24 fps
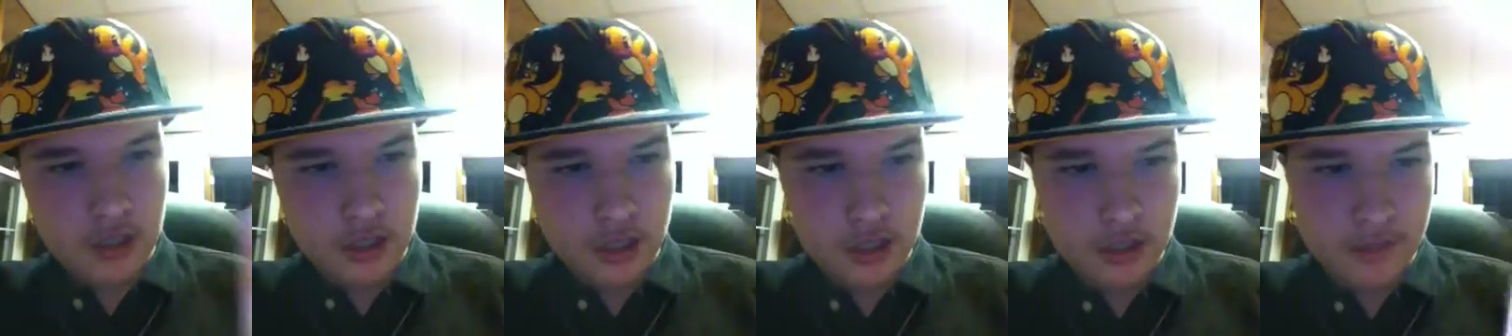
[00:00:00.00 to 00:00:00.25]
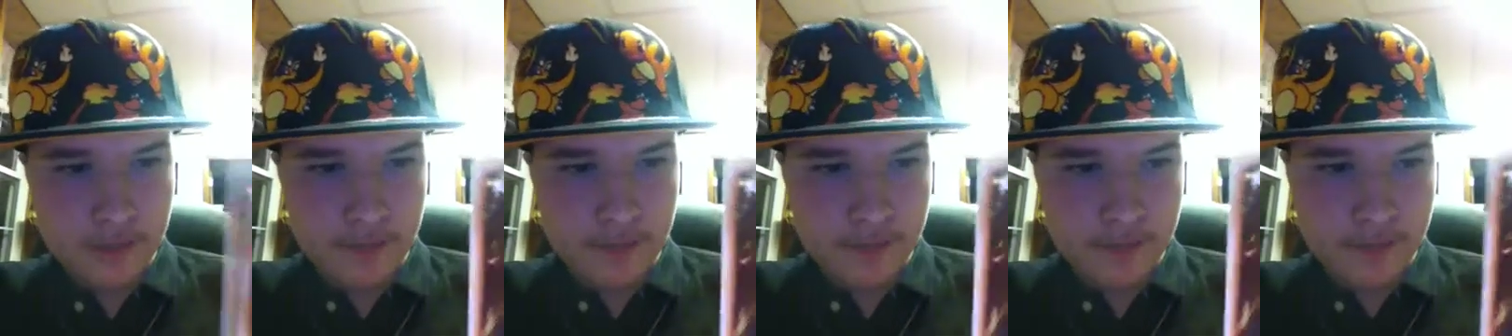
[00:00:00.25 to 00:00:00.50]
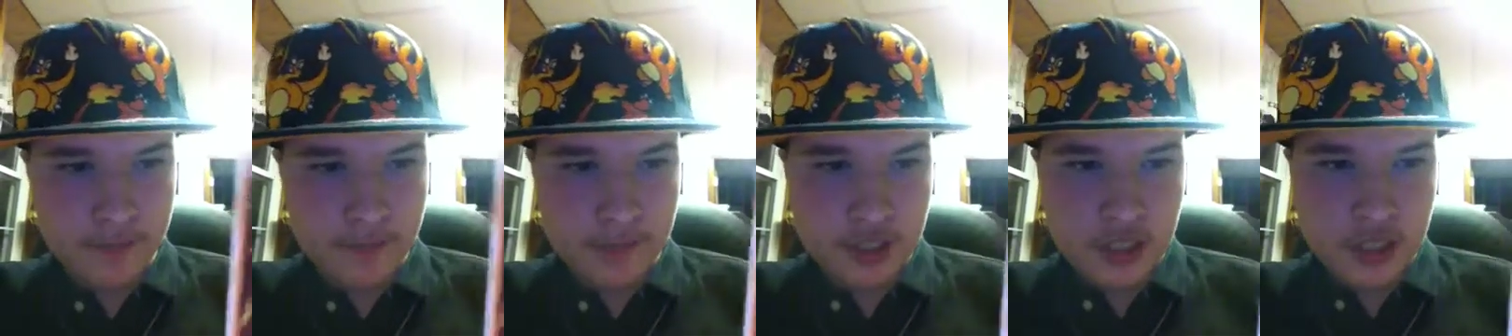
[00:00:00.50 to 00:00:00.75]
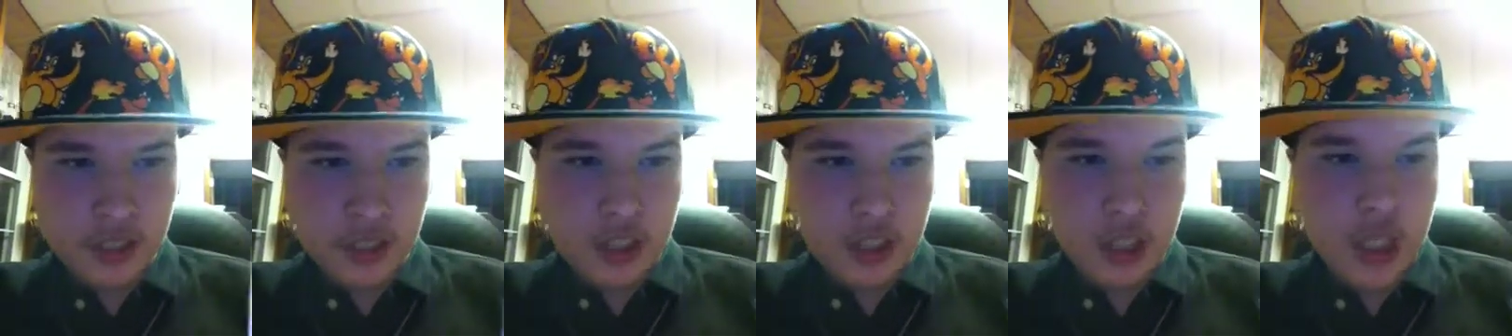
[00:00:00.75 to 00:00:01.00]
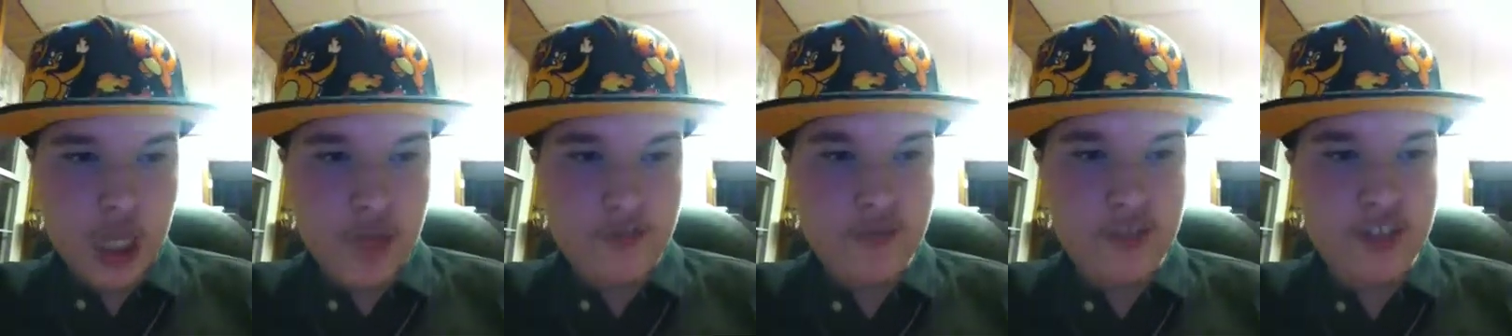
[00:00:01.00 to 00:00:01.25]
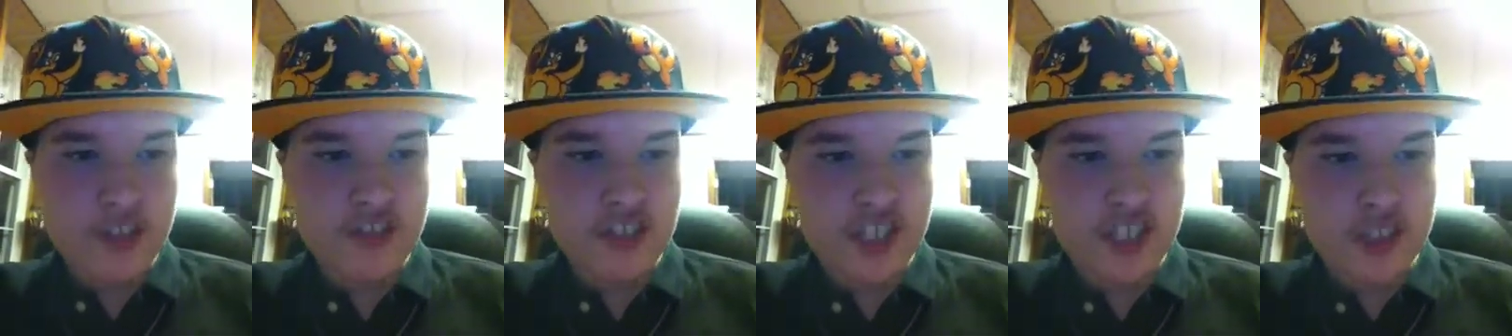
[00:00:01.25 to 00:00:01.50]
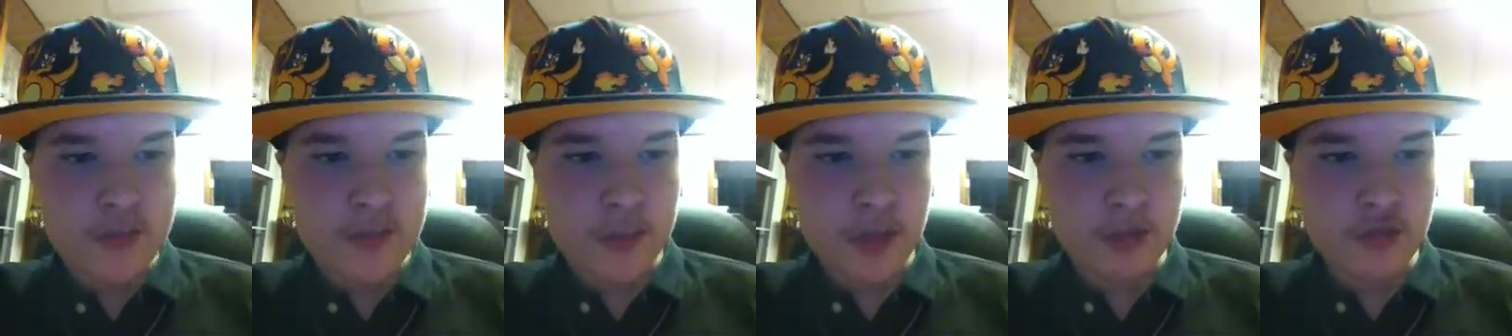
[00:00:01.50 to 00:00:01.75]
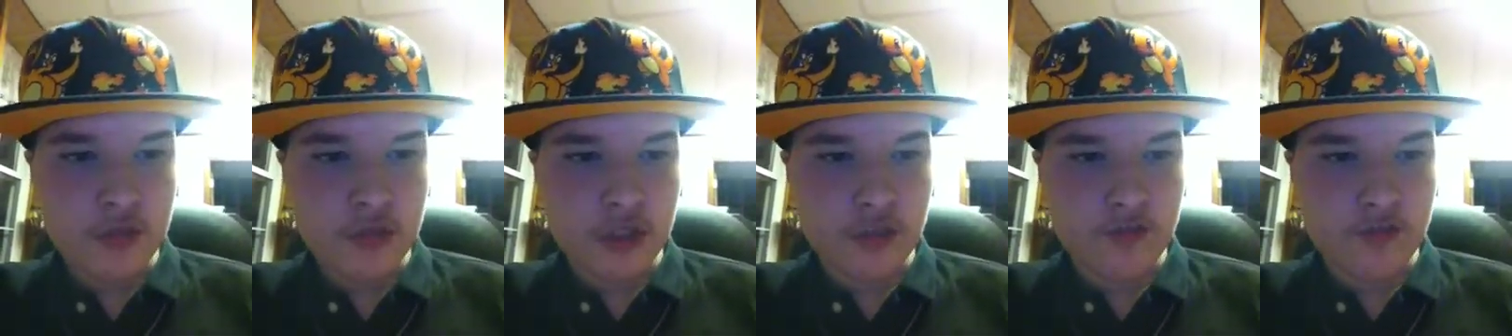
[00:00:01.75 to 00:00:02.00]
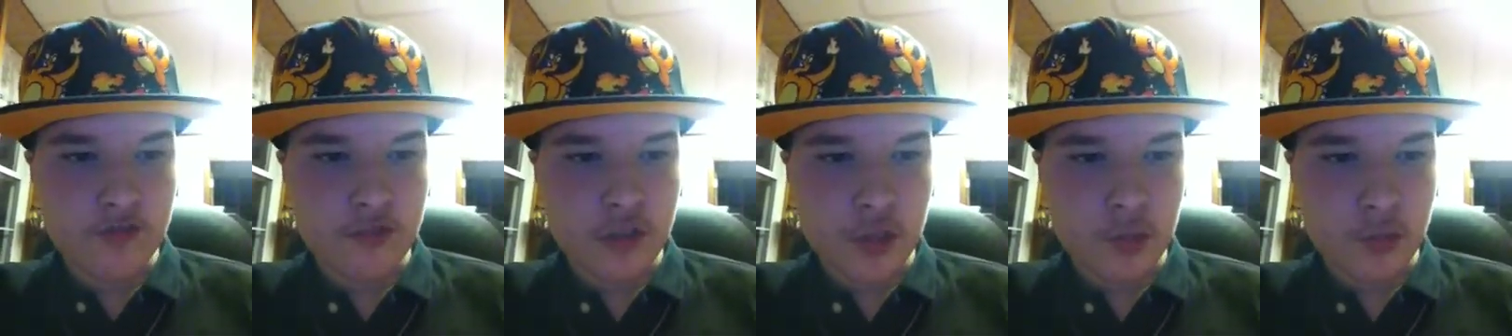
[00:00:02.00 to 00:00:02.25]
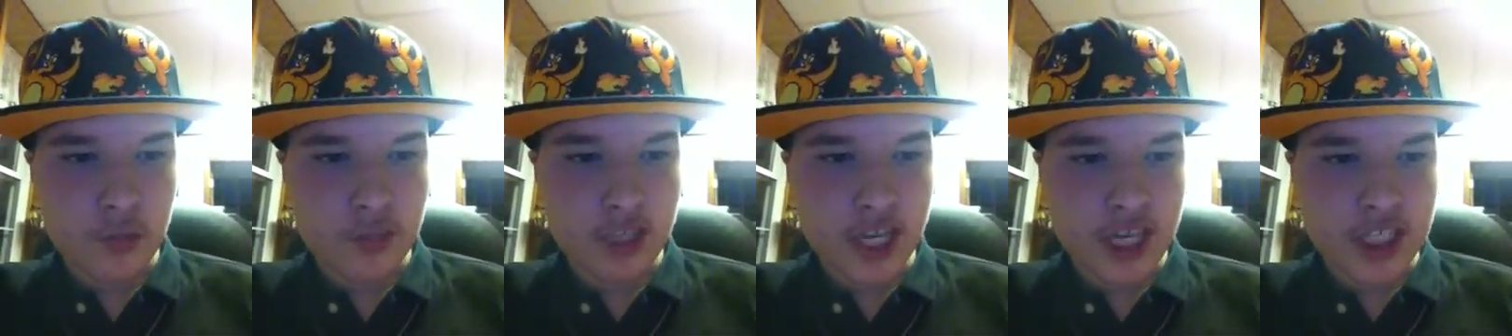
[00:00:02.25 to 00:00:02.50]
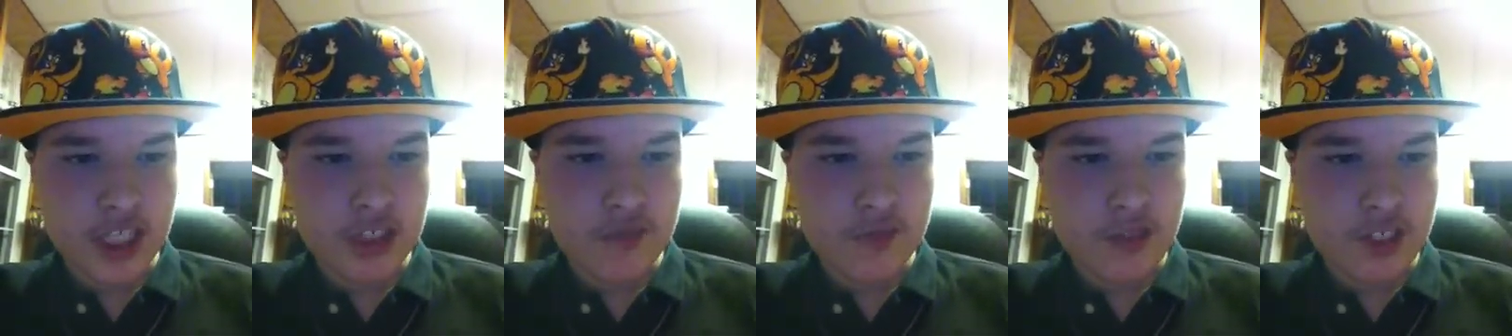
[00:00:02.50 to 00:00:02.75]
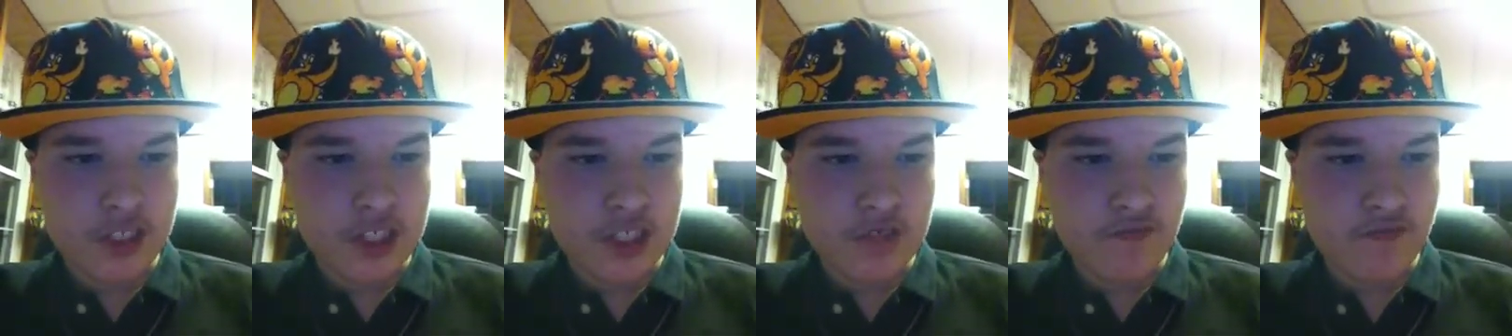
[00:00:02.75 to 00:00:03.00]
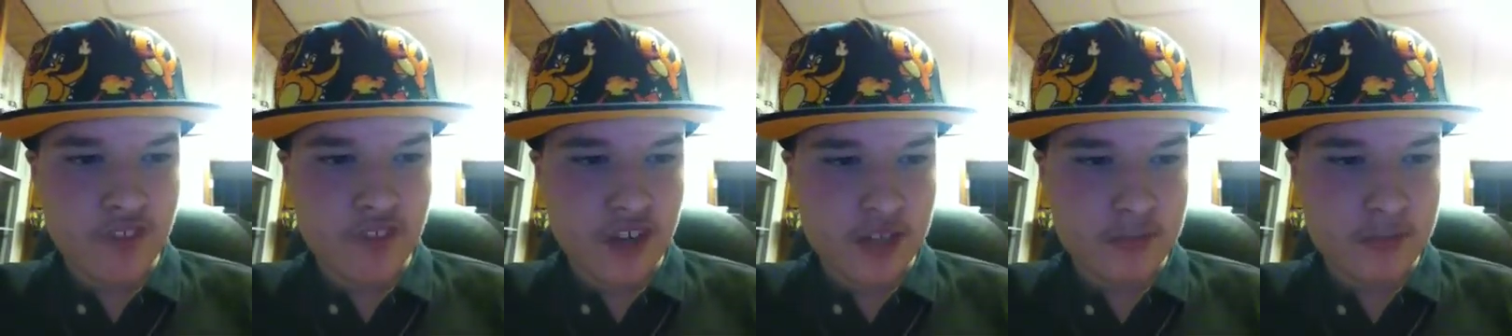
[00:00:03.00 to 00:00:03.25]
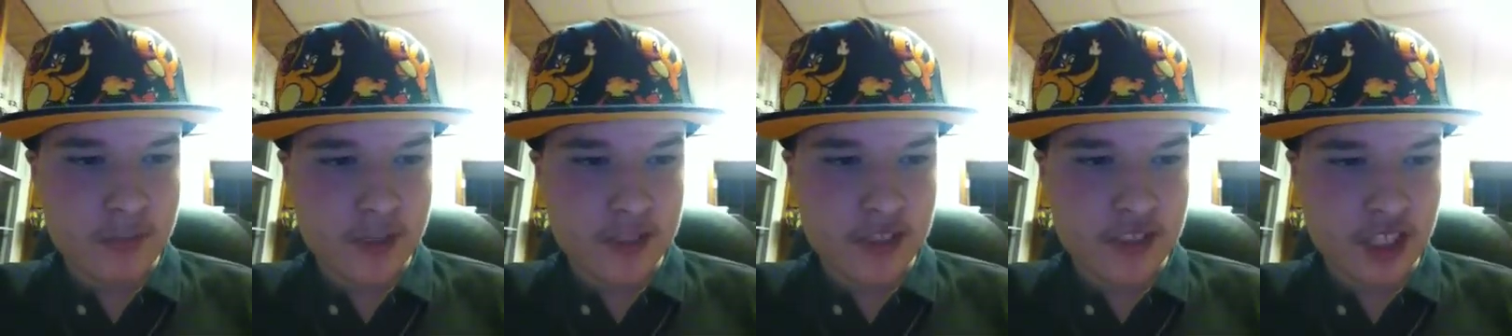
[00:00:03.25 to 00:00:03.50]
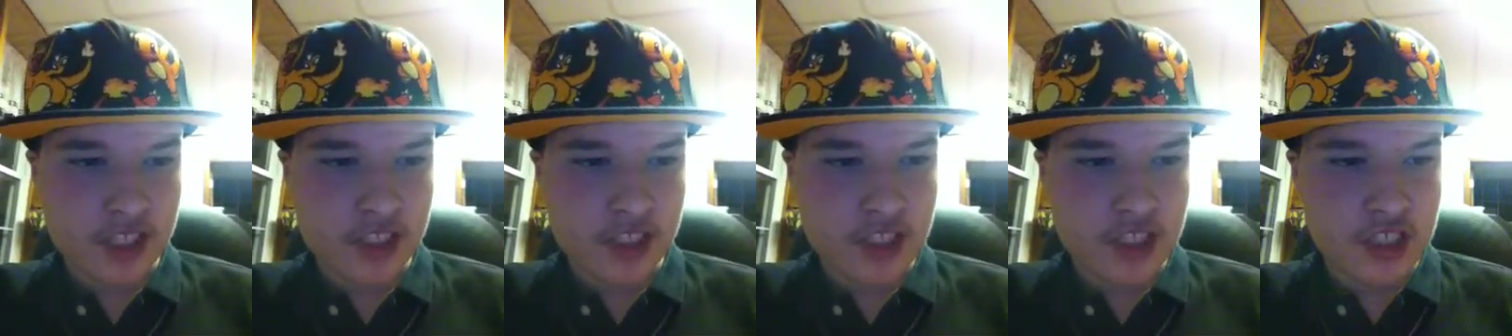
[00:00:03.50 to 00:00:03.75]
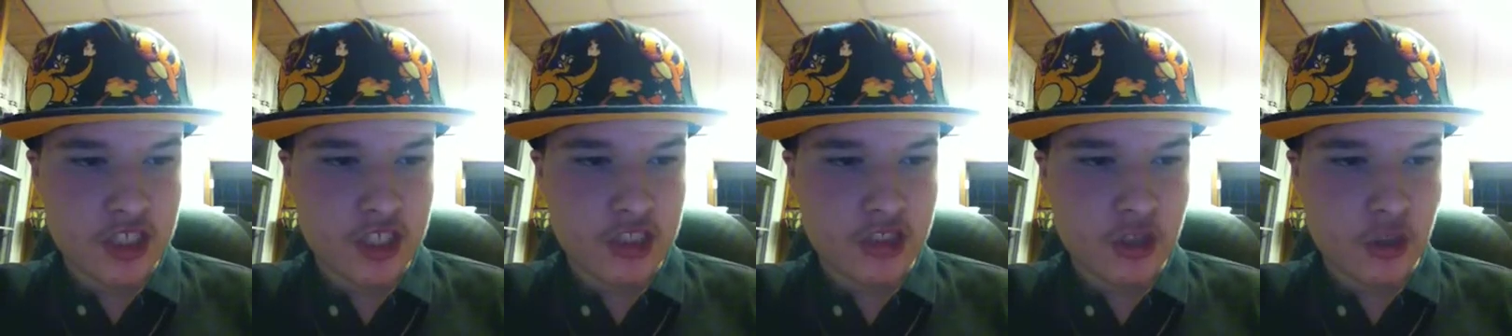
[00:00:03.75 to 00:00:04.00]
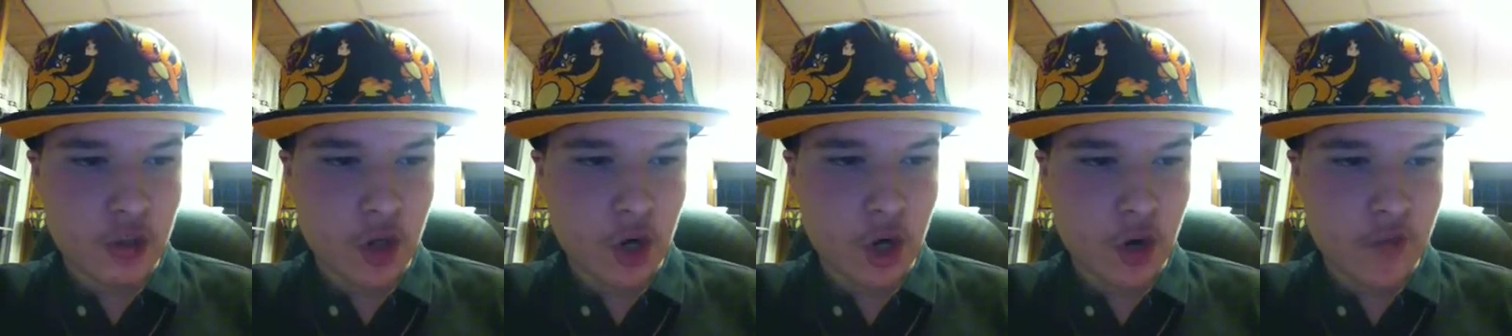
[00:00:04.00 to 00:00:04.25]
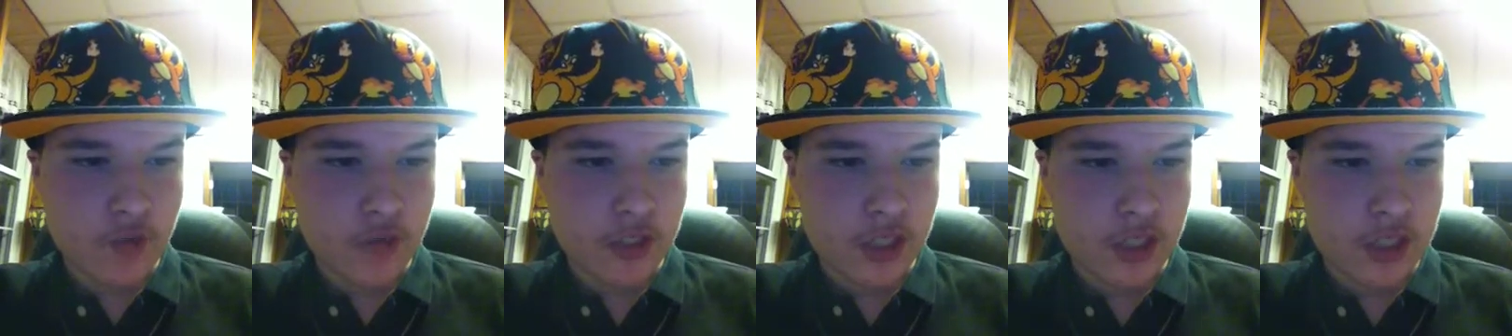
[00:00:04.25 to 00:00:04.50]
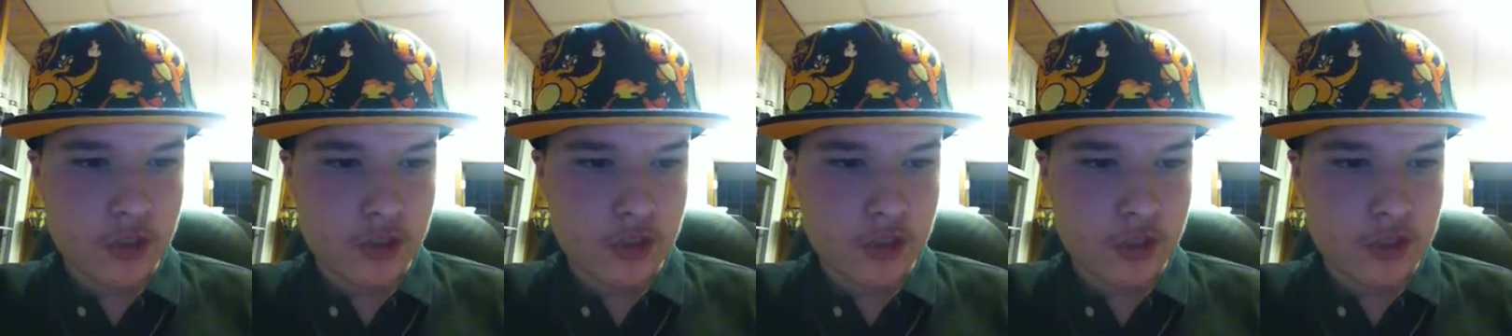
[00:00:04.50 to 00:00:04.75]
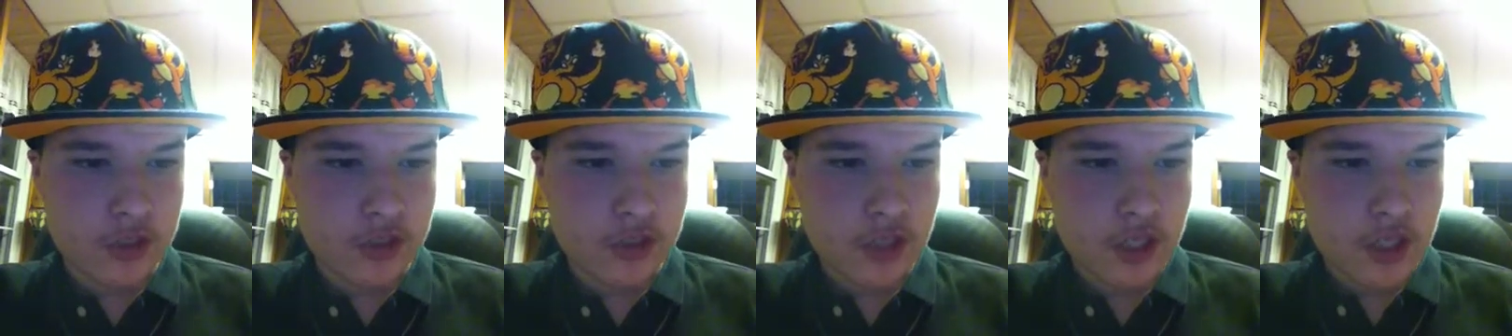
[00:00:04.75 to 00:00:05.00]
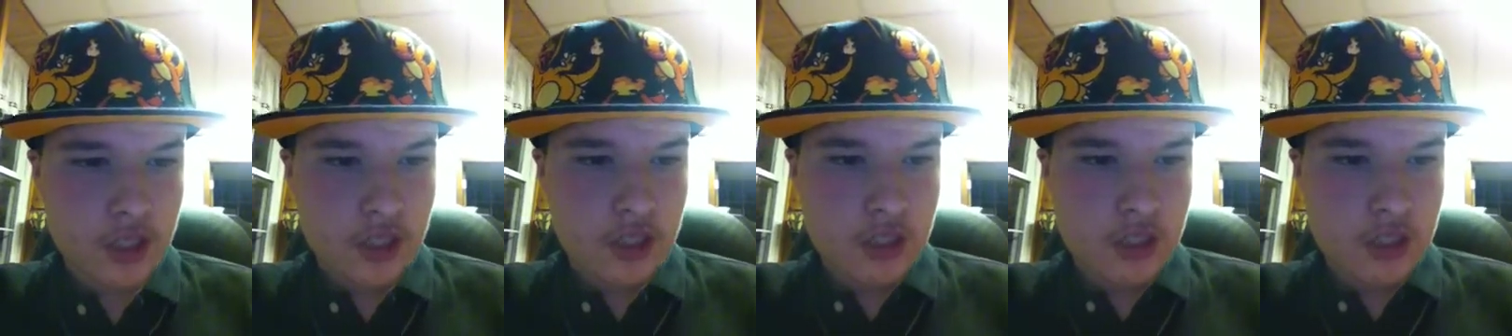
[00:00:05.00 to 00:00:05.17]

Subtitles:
an Xyz monster on the field would activate its effect by detaching its own overlay unit,